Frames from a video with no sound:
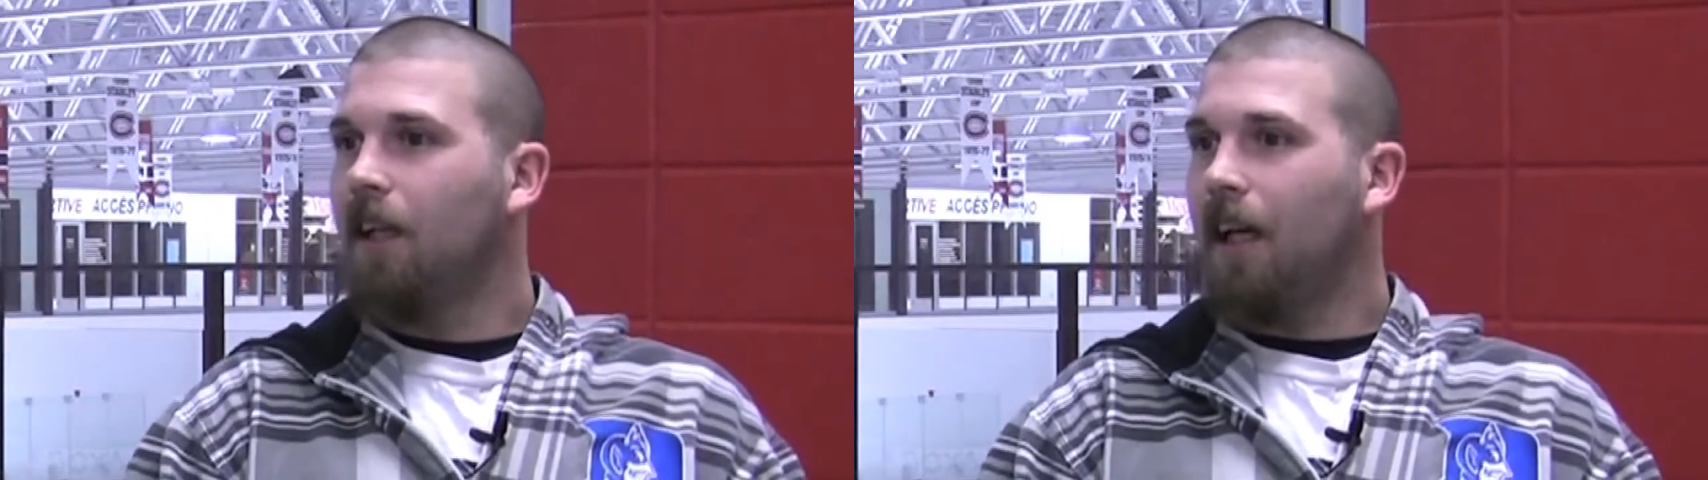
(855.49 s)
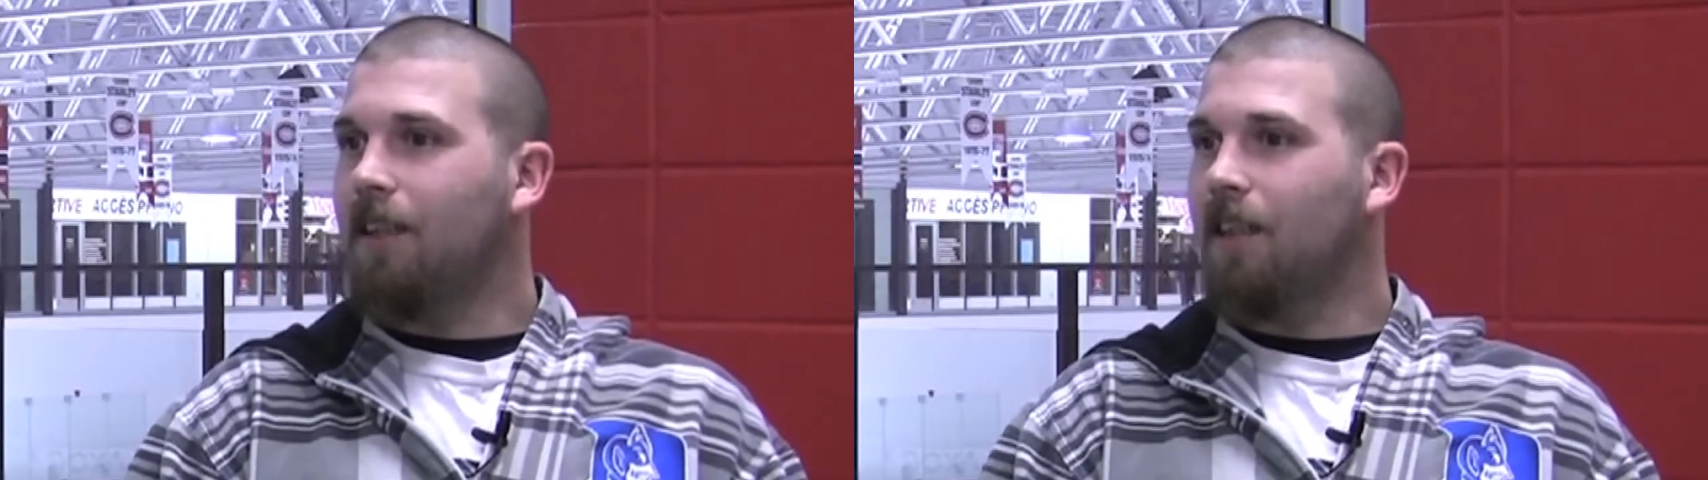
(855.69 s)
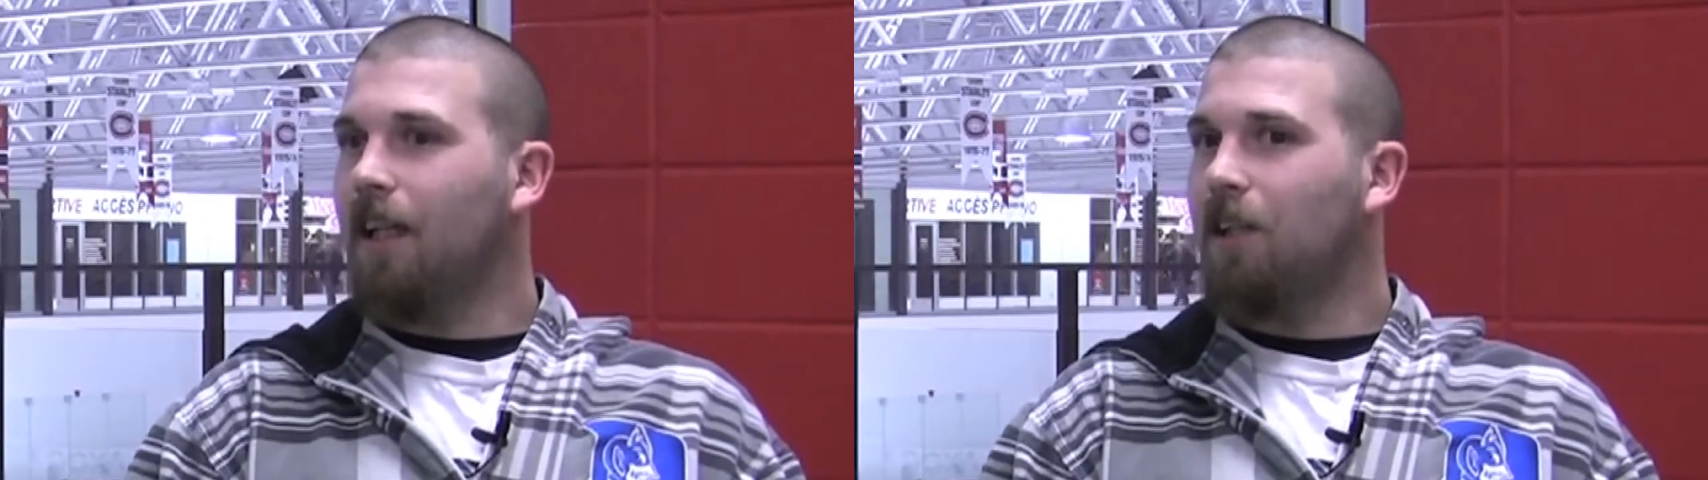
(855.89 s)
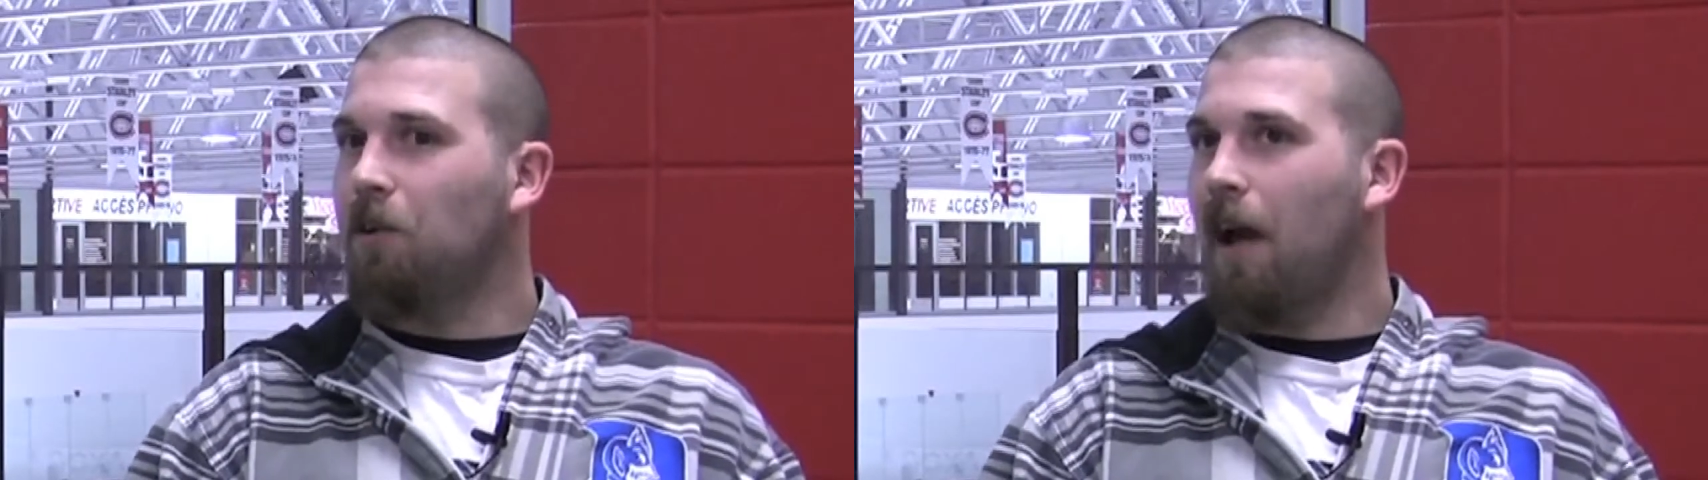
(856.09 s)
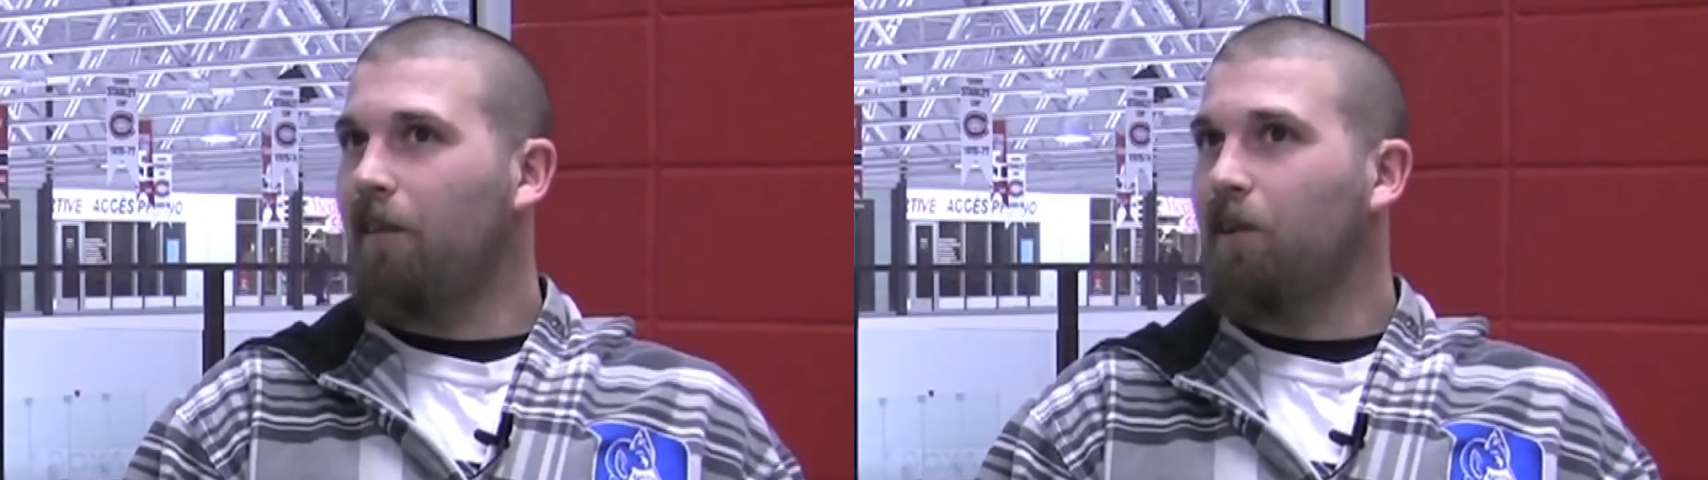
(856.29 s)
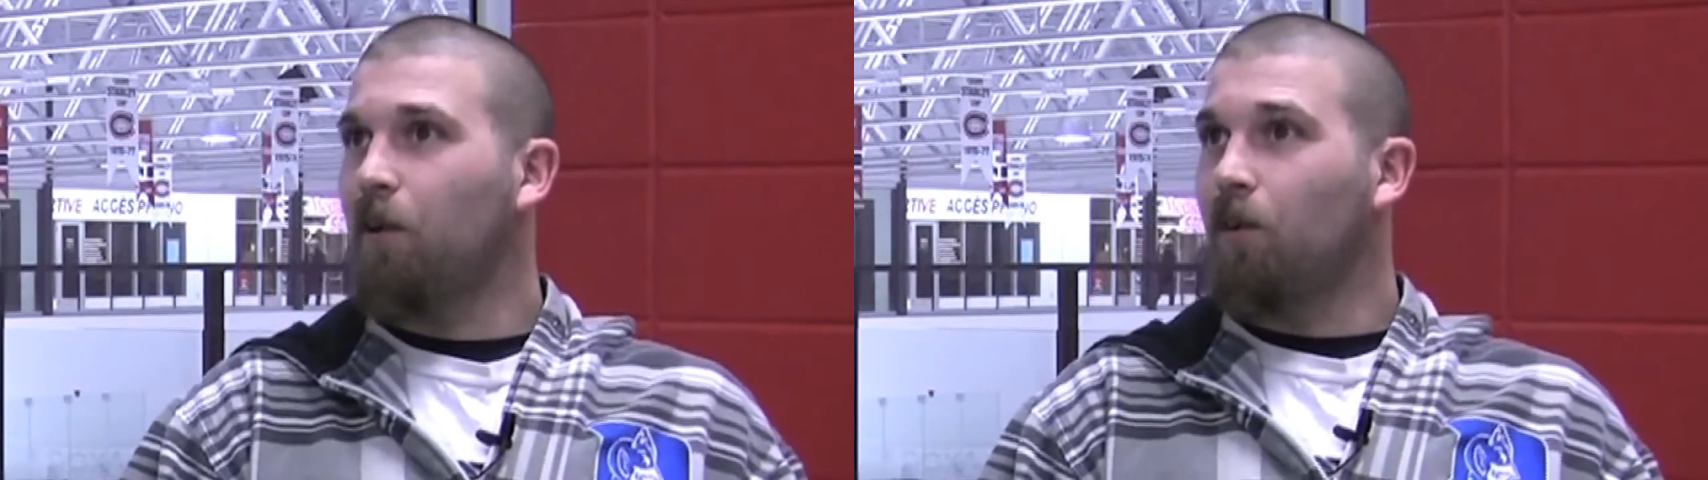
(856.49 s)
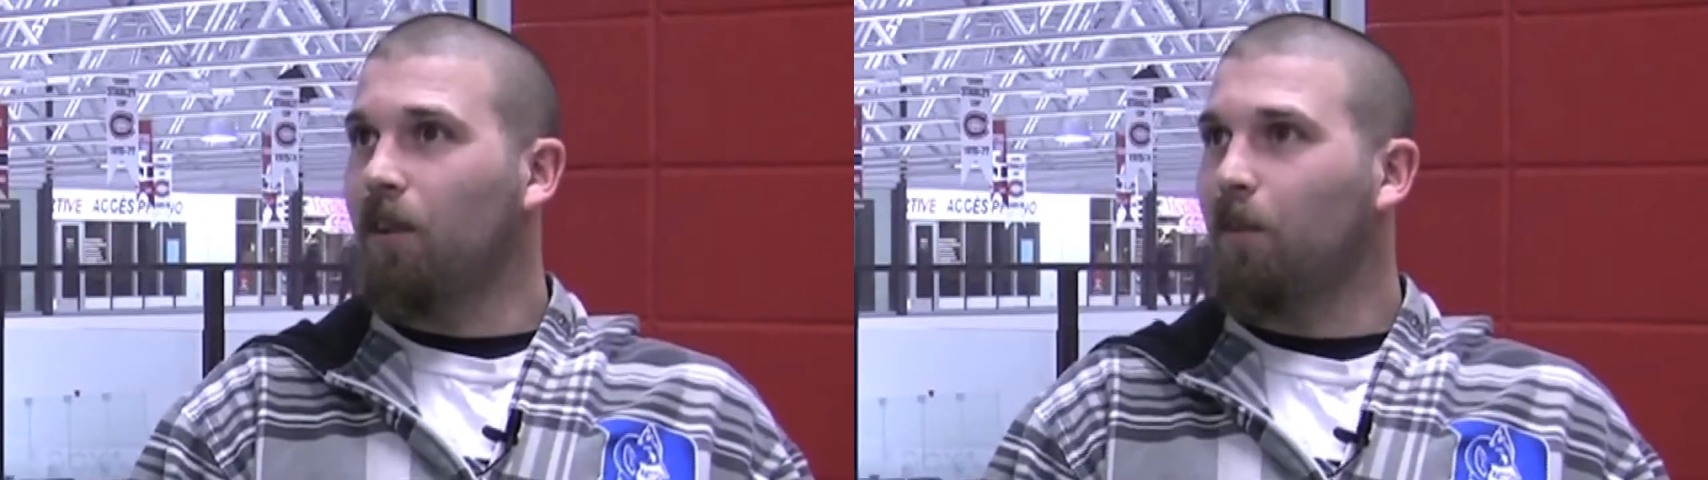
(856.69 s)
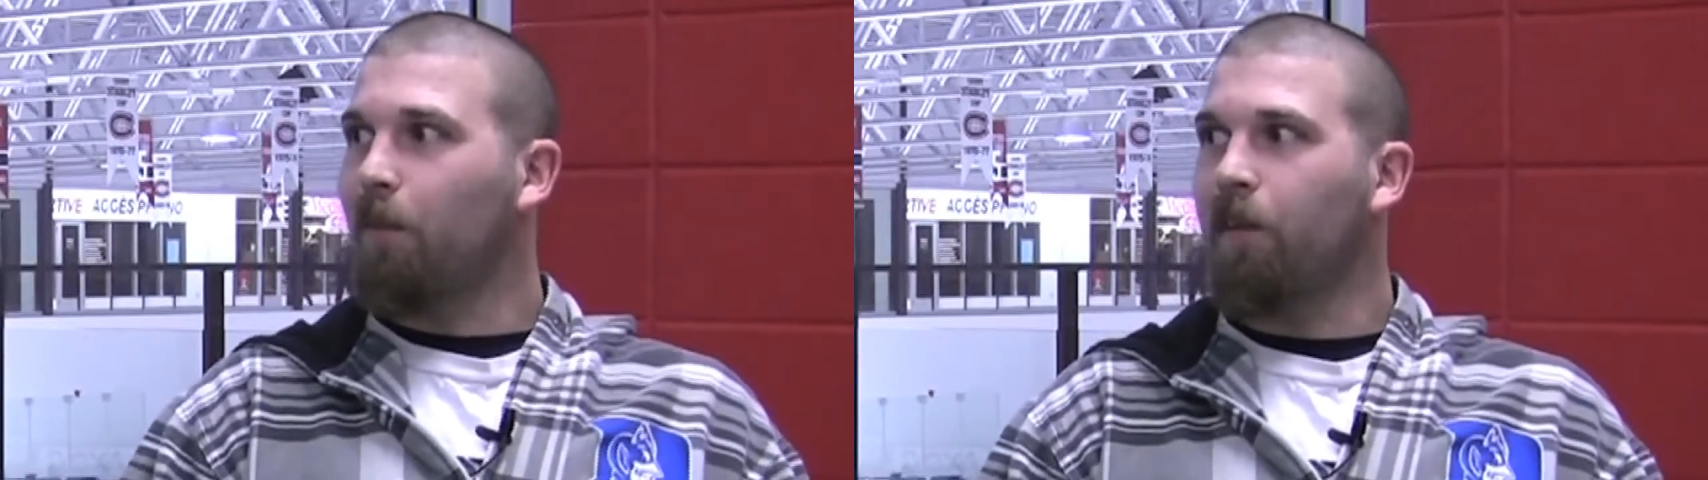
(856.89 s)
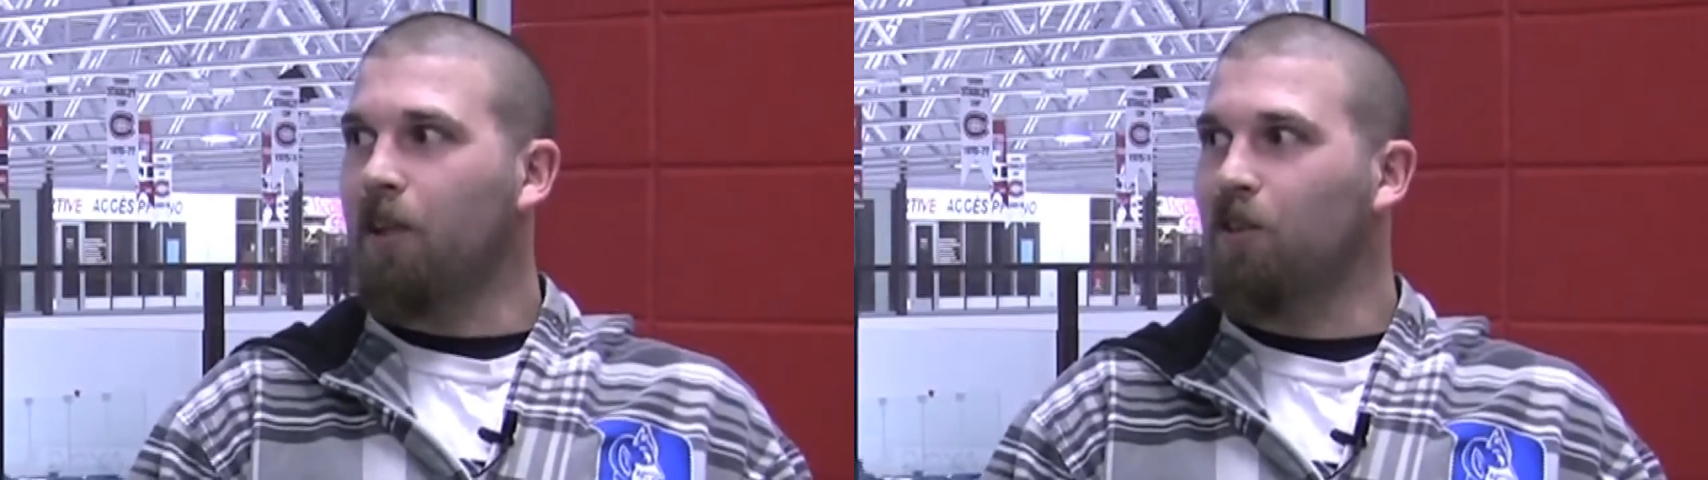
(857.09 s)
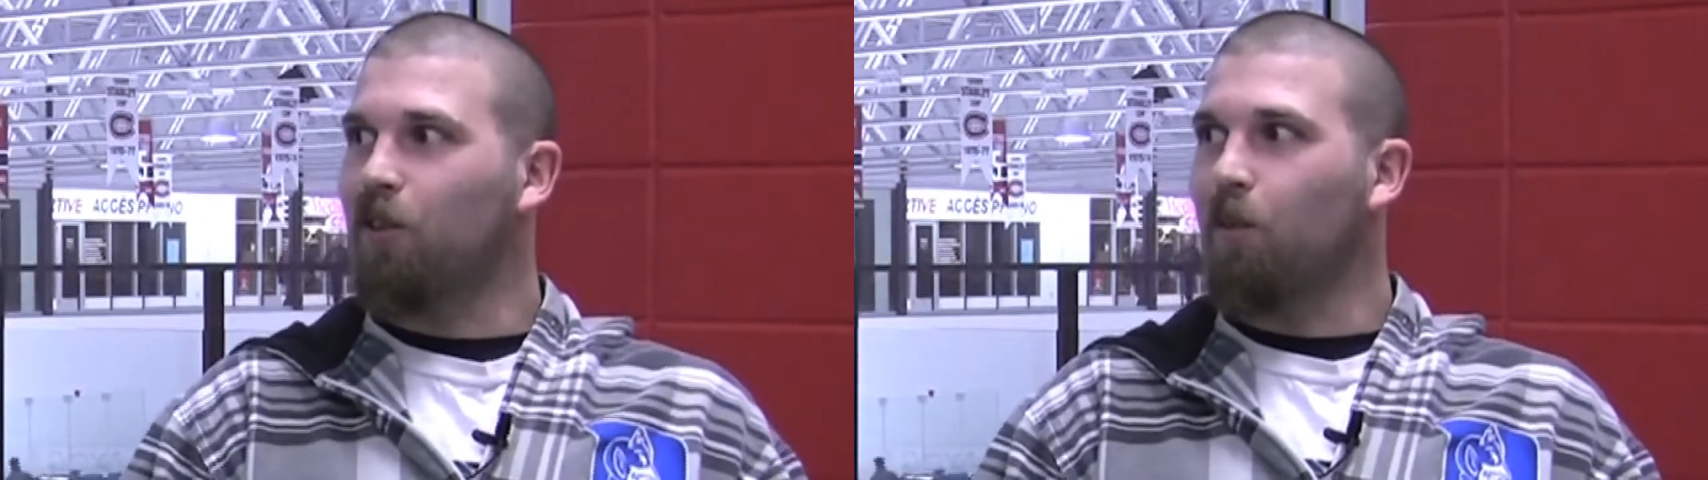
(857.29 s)
it's like you have your own little
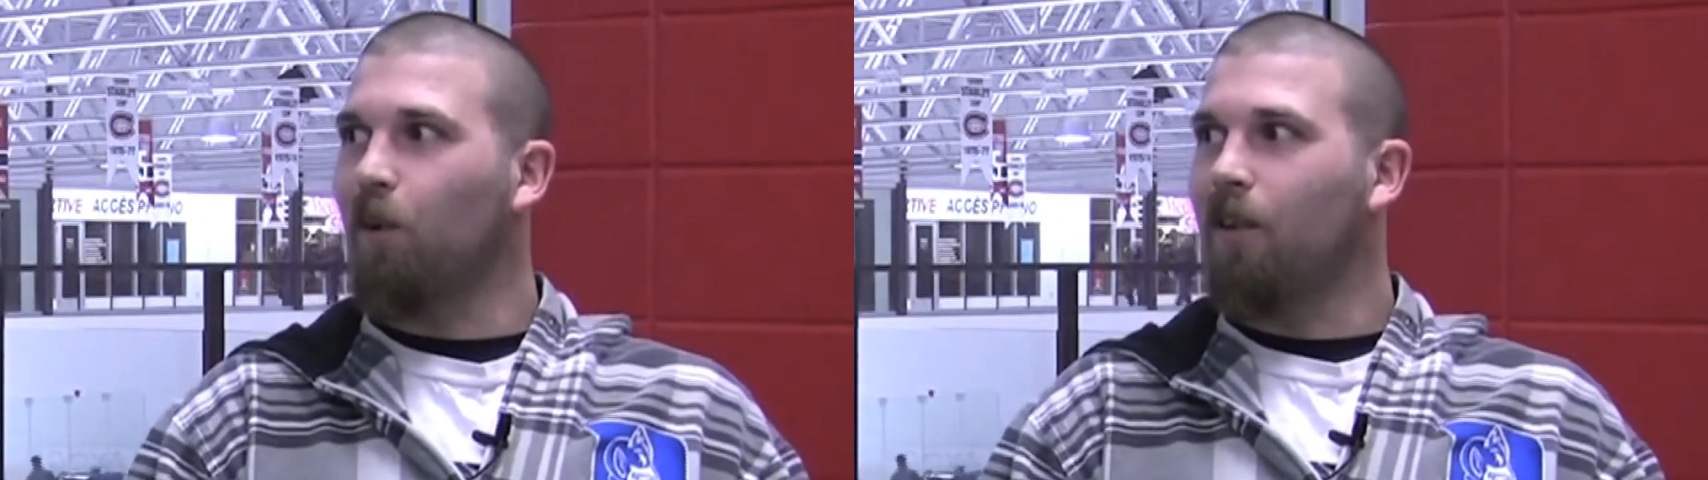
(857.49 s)
professional sport.